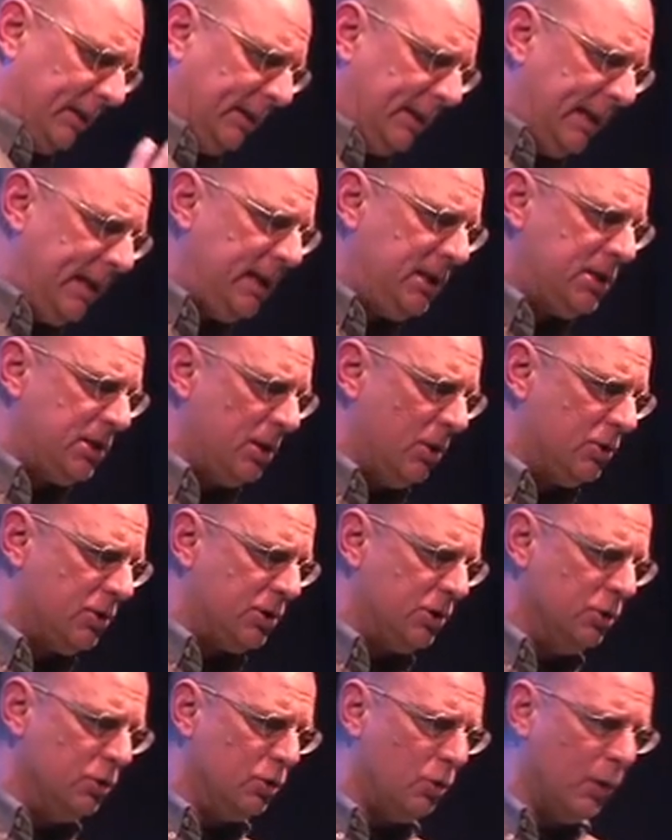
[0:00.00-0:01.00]
links those
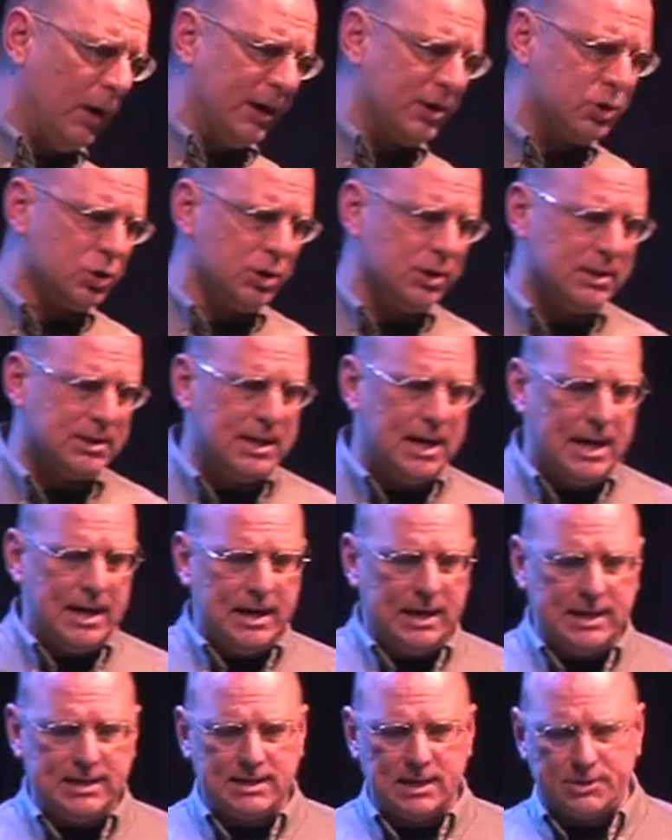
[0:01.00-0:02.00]
two questions
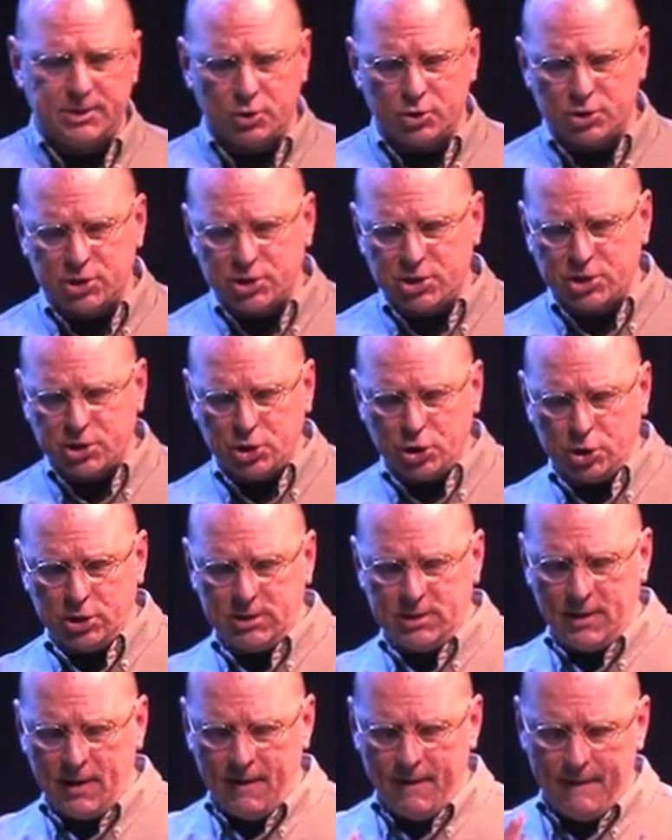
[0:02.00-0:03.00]
is that there are
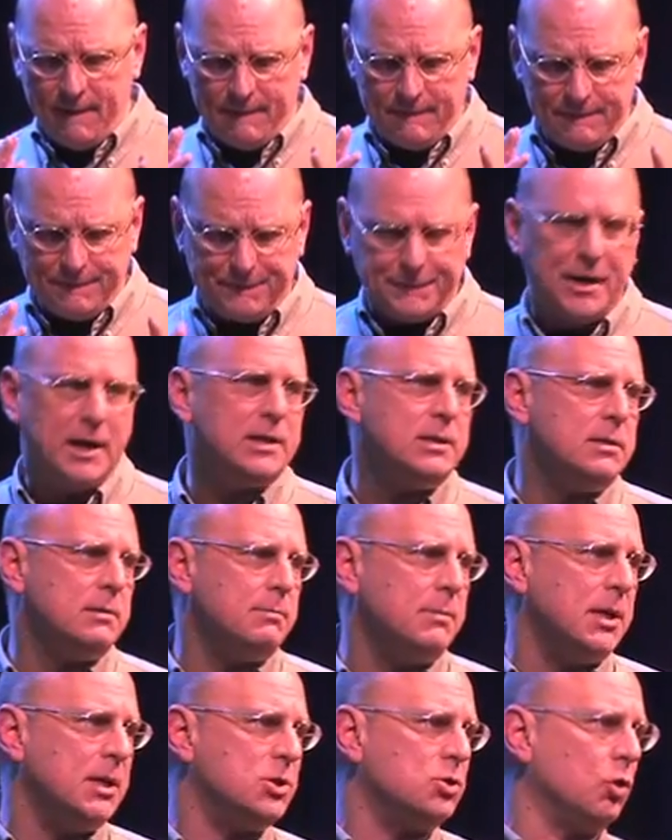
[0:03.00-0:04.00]
certain
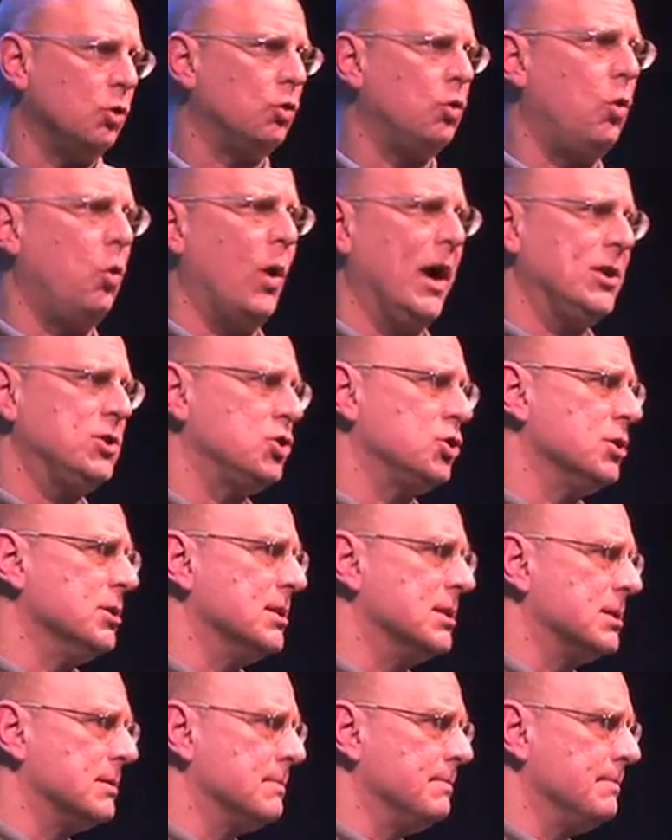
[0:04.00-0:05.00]
fundamental
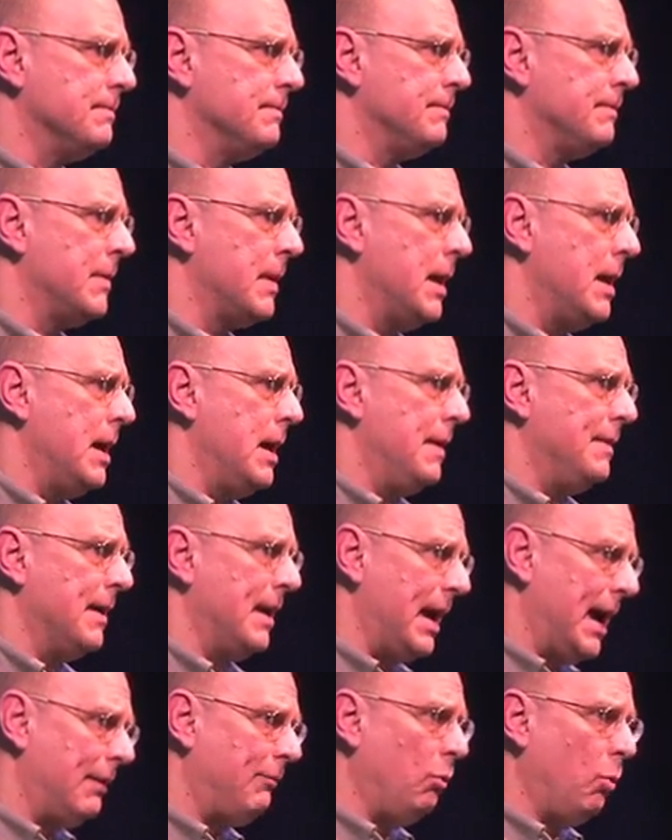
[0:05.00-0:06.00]
questions
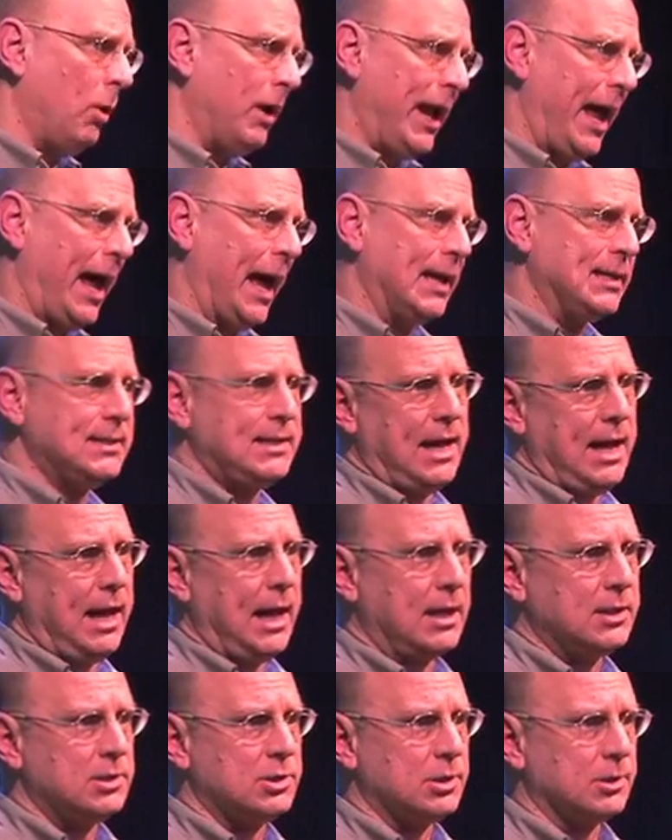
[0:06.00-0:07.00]
that everyone has to
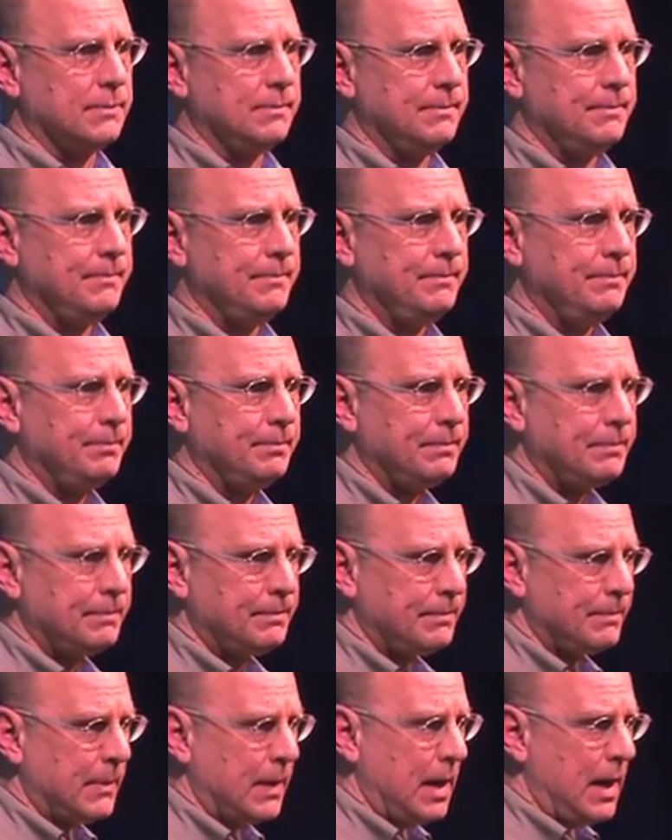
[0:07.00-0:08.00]
answer
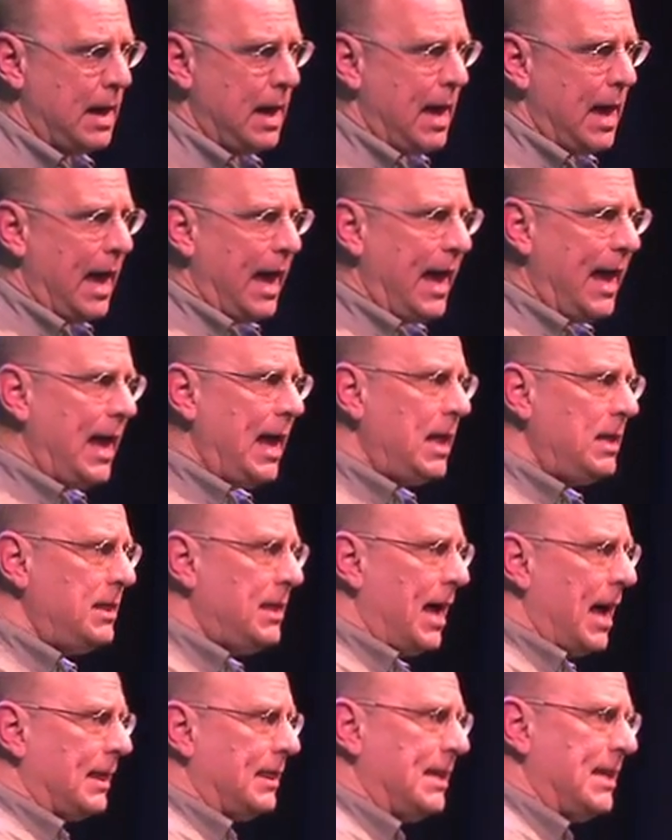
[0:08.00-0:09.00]
in
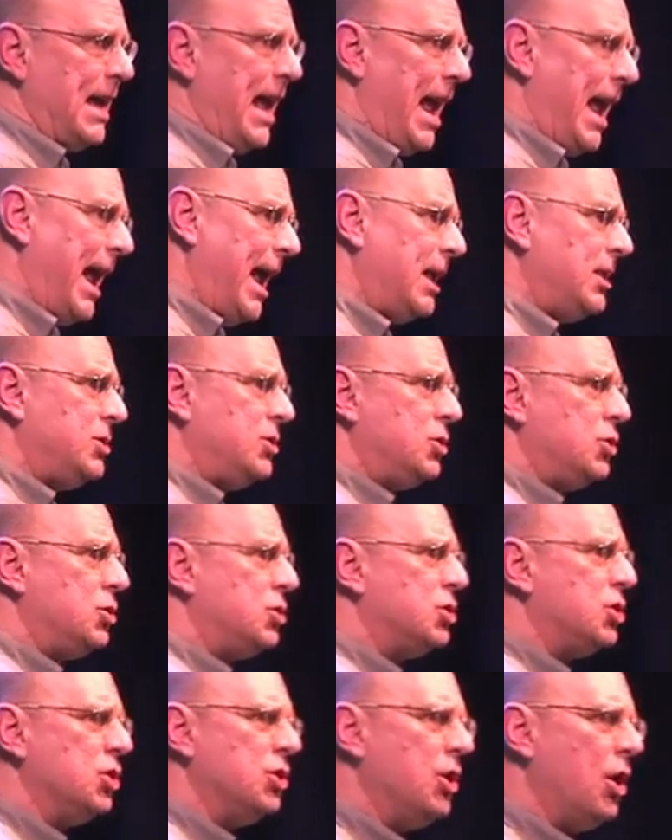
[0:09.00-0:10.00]
that the answers
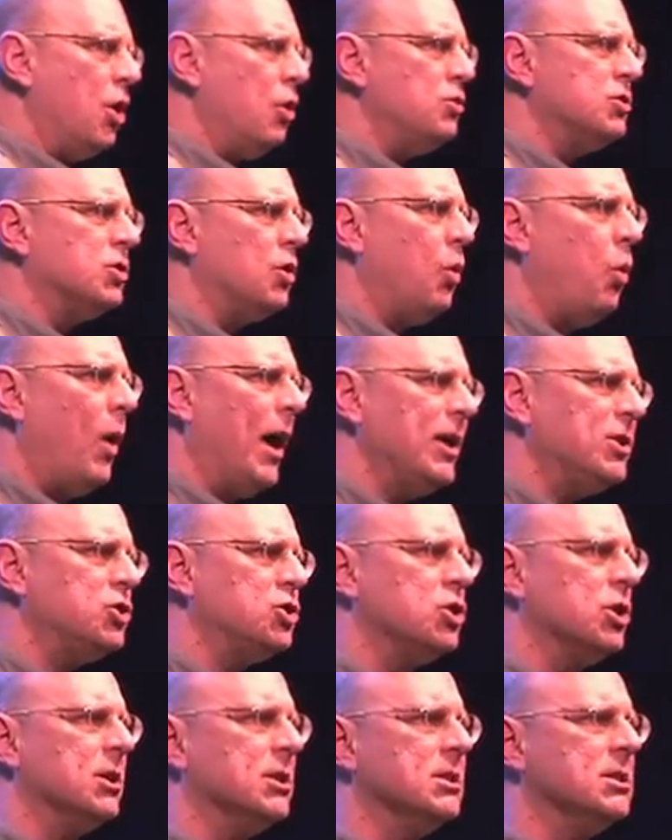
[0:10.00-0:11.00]
to those
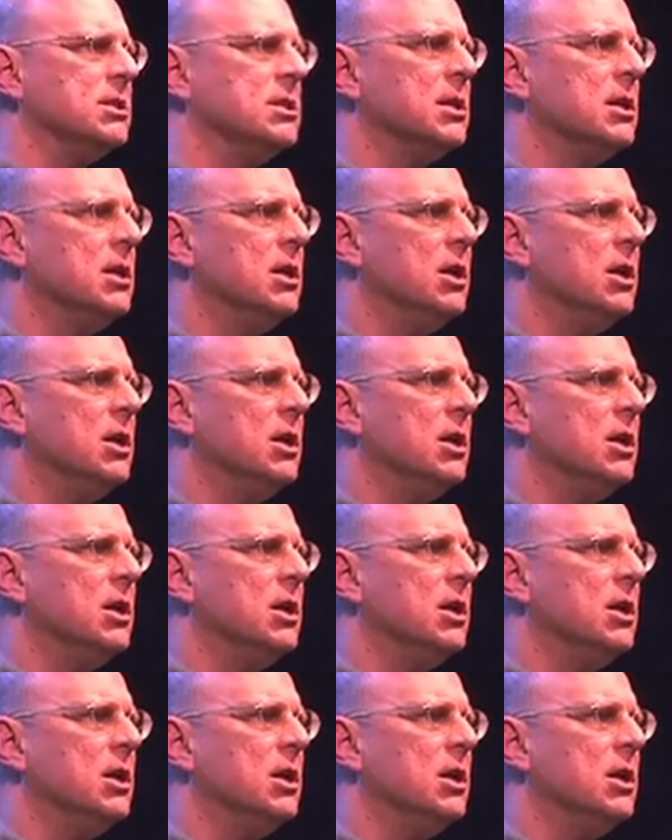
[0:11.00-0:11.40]
questions